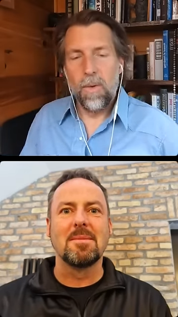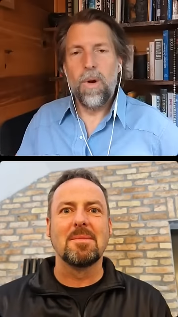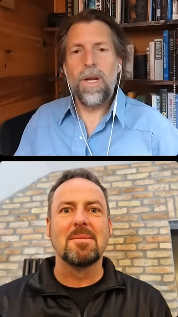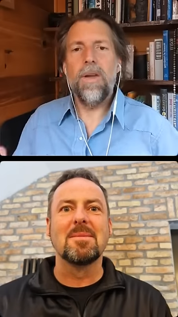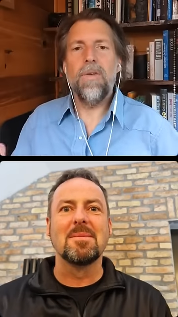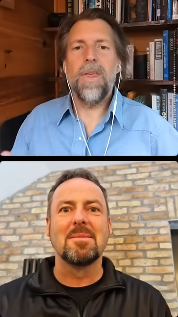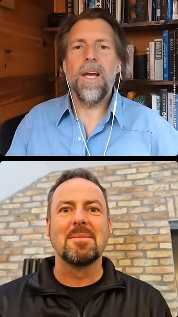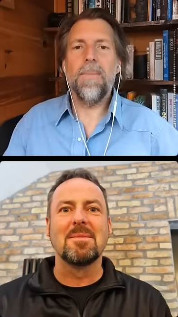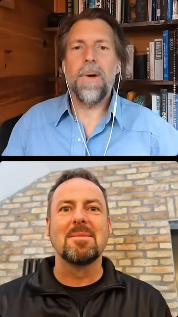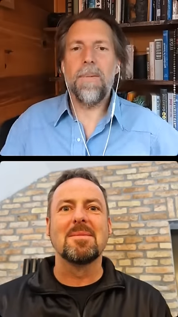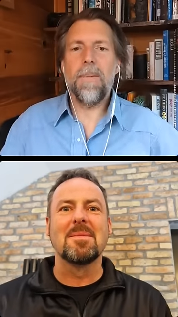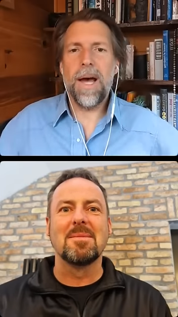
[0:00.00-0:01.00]
Speaker 1: What do you think
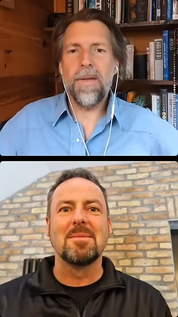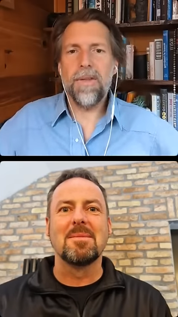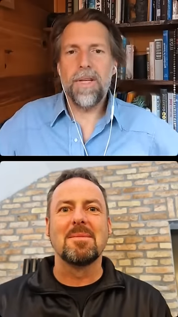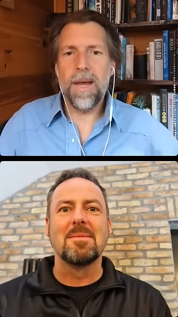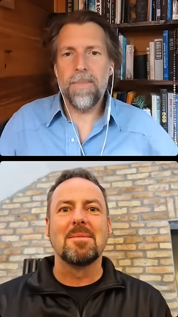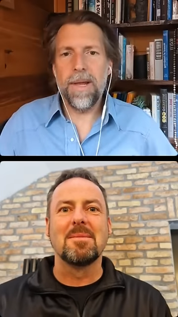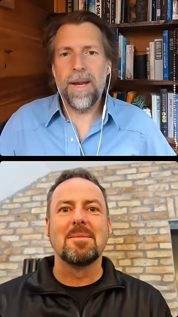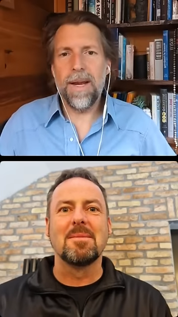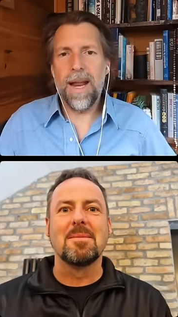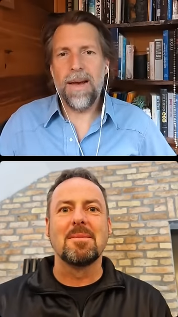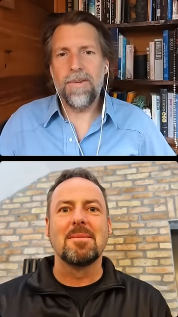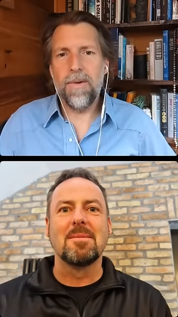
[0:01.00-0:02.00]
about mouth taping and
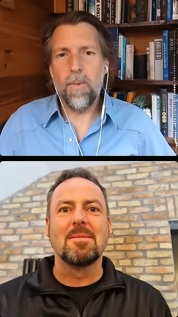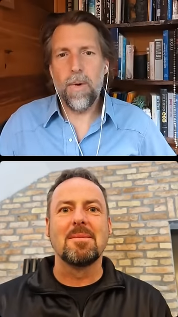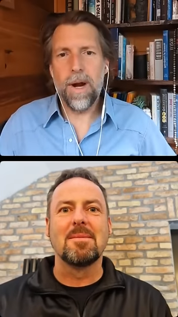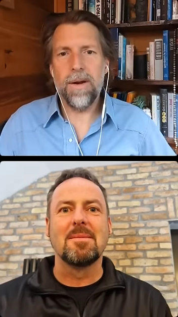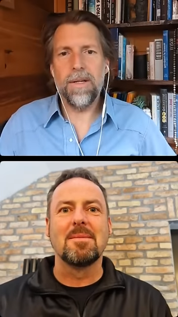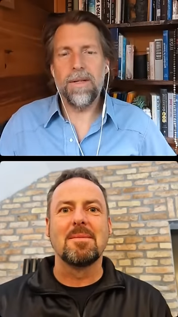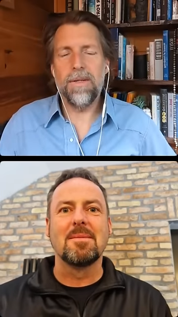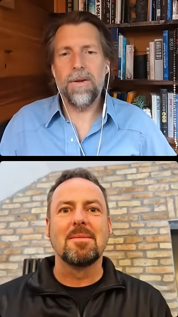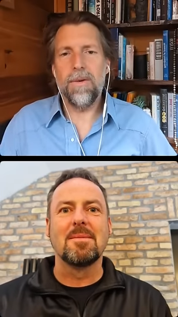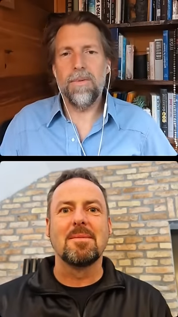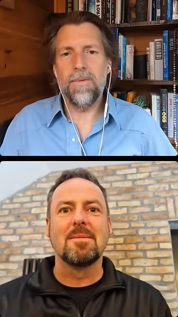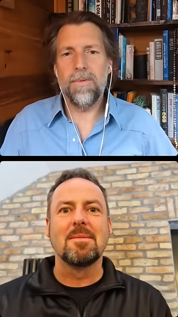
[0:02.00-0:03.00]
having to wear it
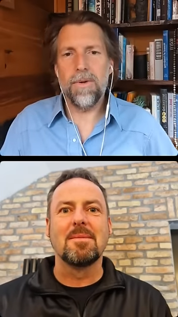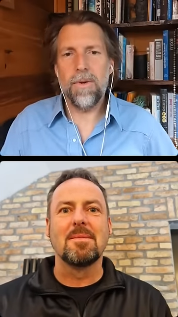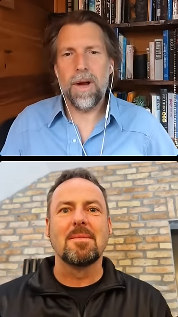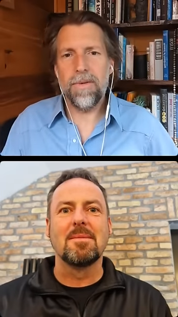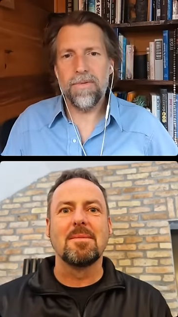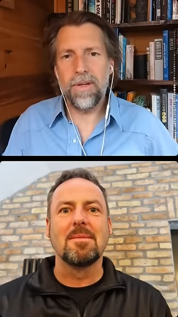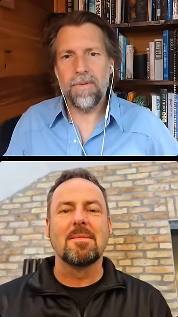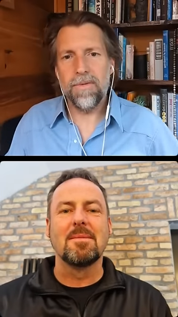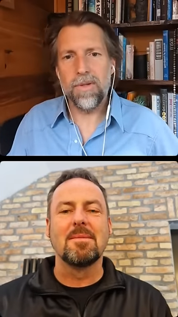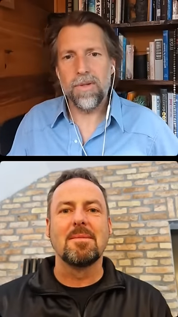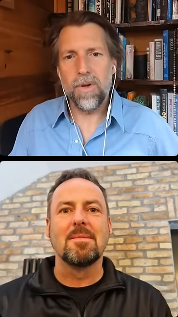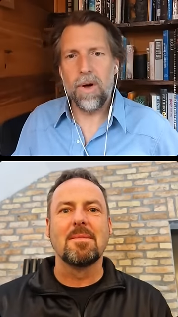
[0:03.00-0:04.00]
so often for
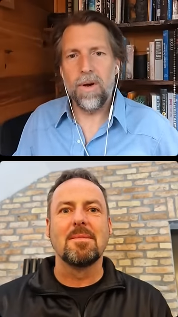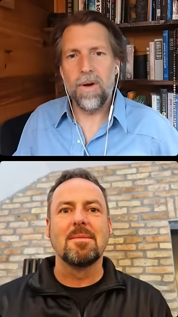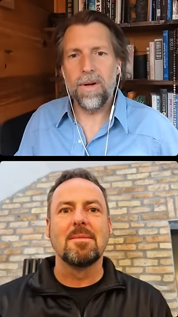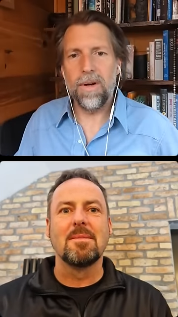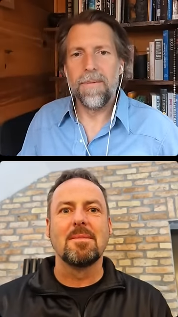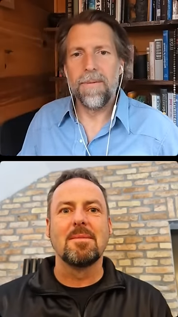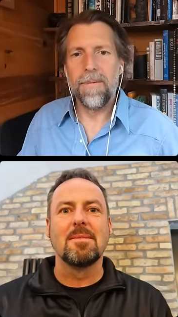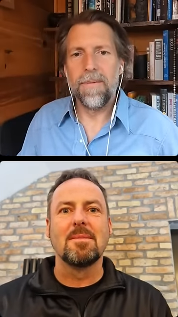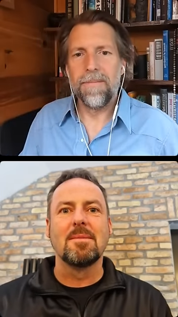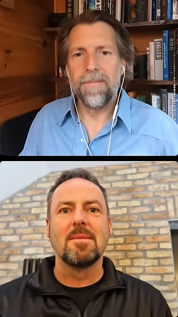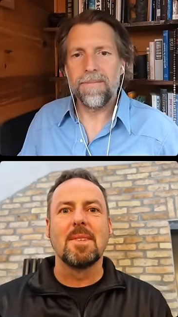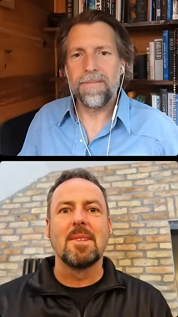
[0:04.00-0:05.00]
so long?
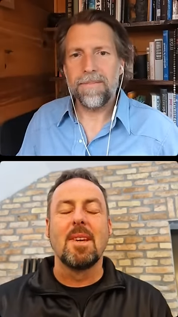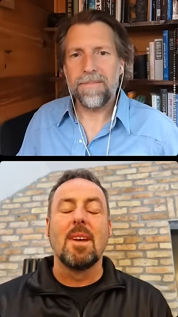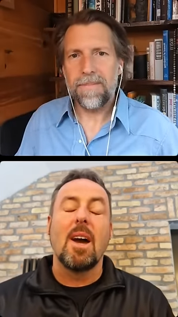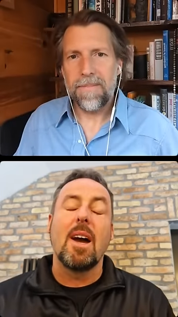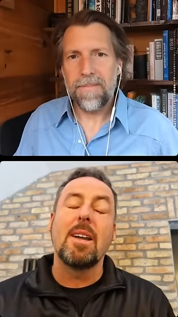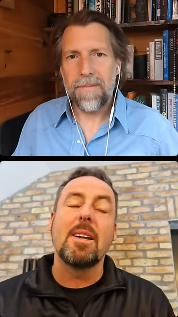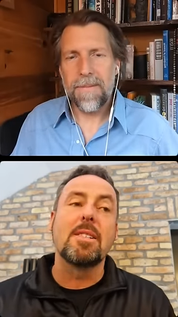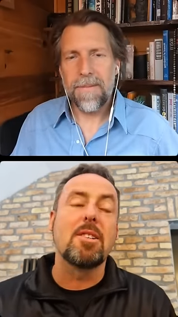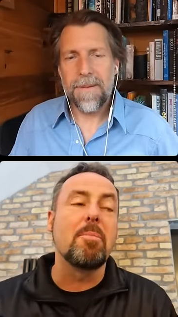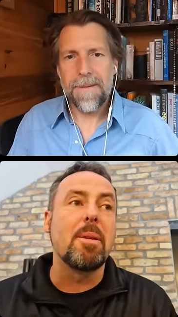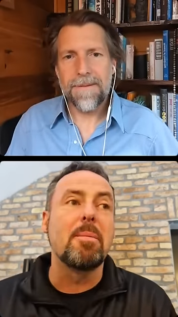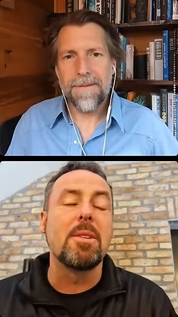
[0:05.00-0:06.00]
Speaker 2: I think
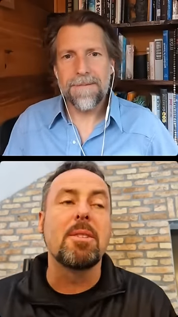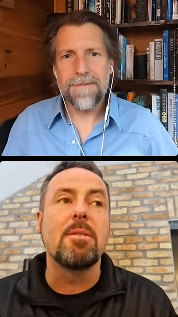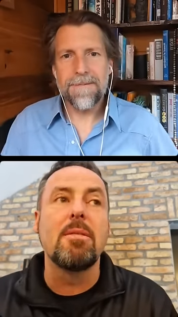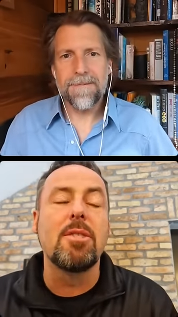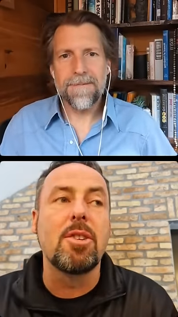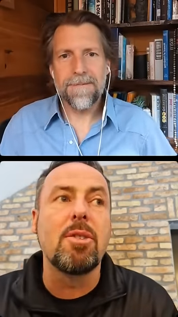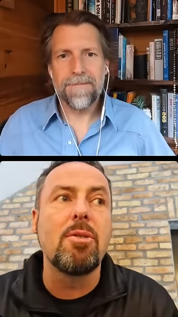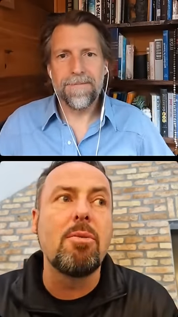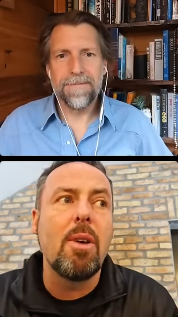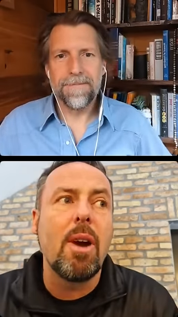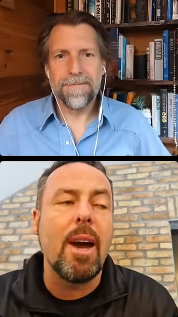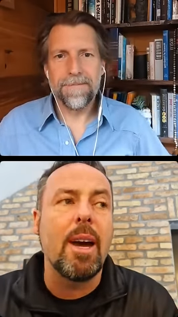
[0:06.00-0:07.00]
some people
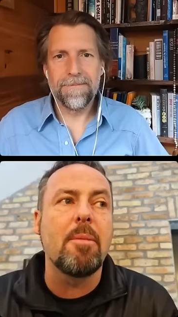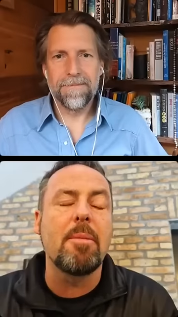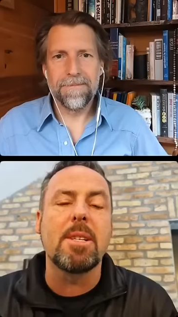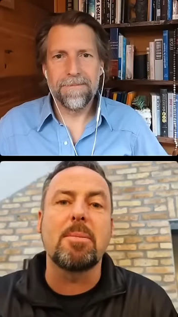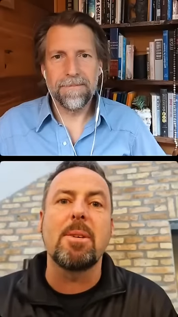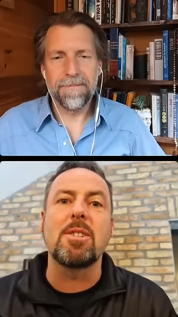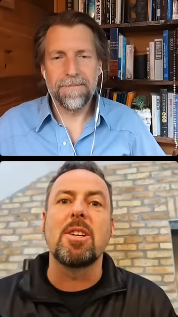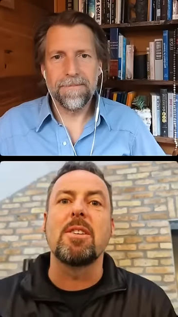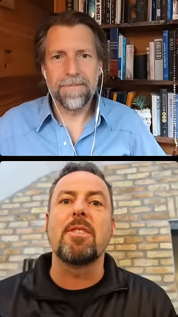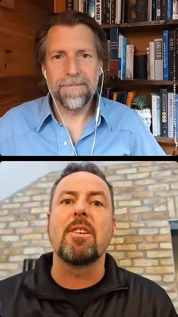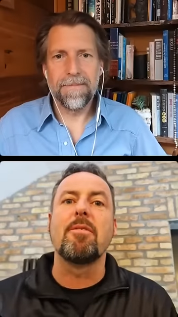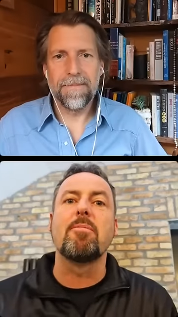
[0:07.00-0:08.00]
do, especially
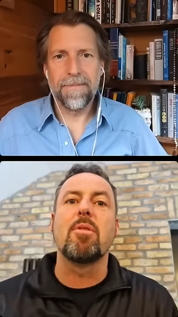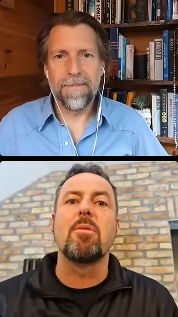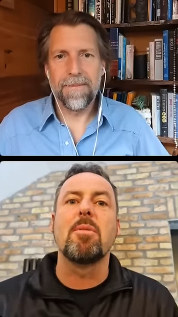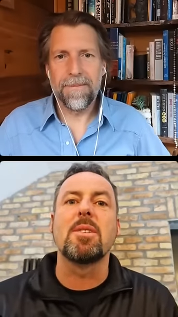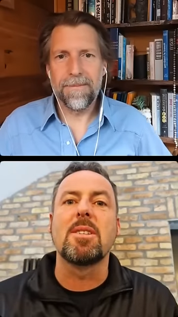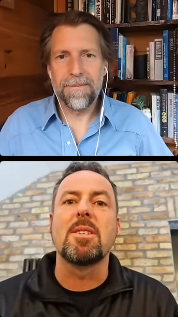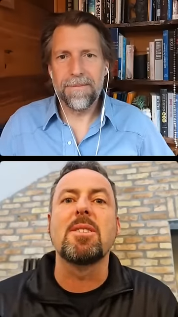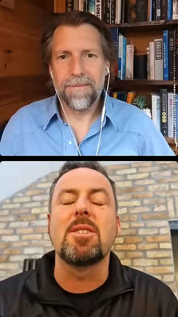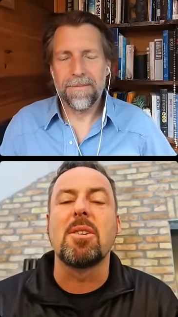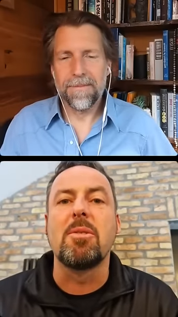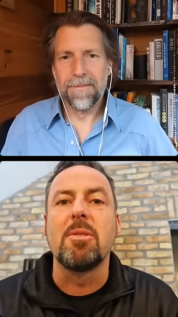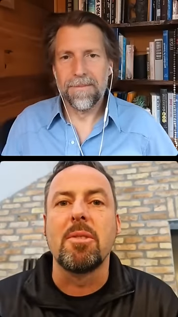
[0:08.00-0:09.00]
if they've poor muscle
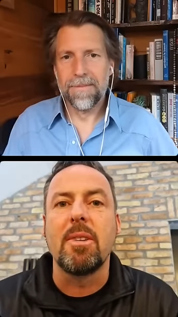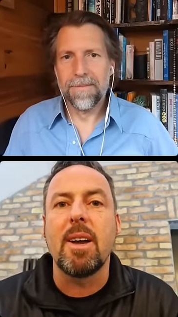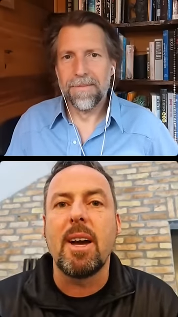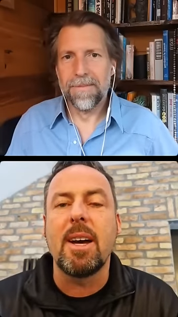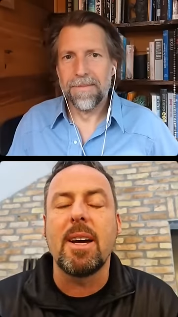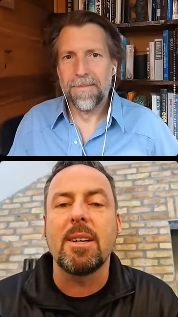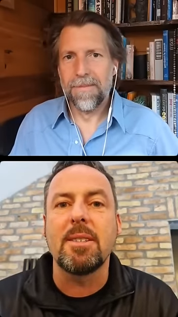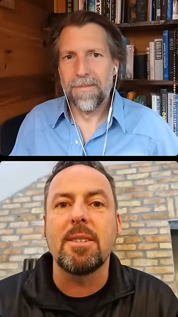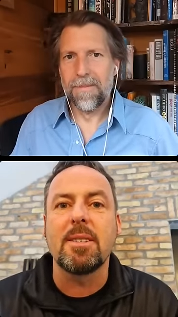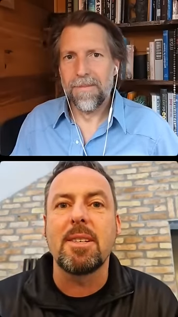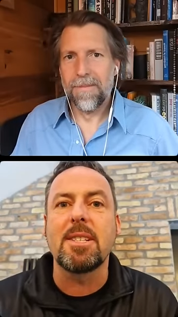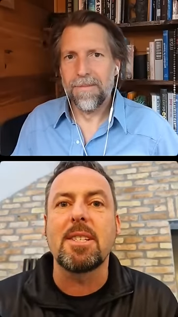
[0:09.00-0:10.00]
tone,
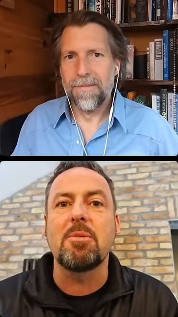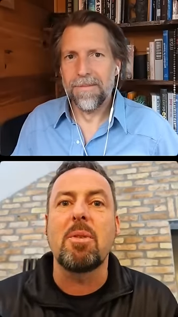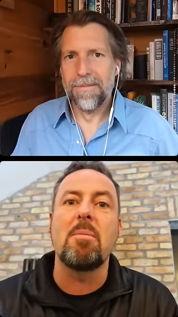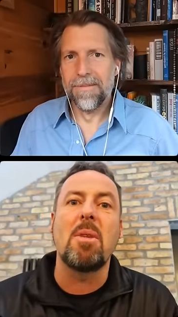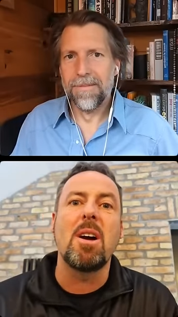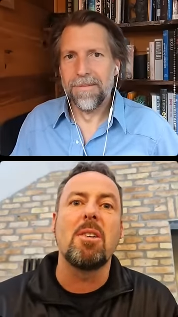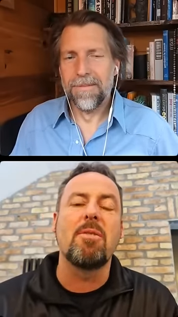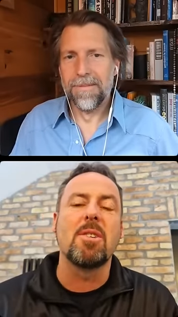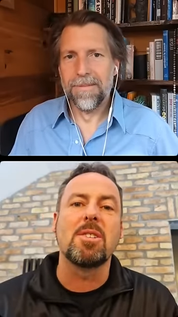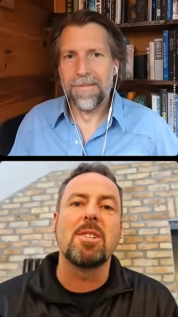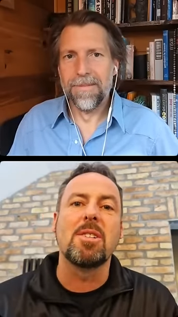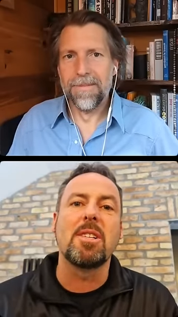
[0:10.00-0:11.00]
and this is where
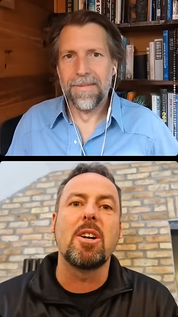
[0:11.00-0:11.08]
myofunctional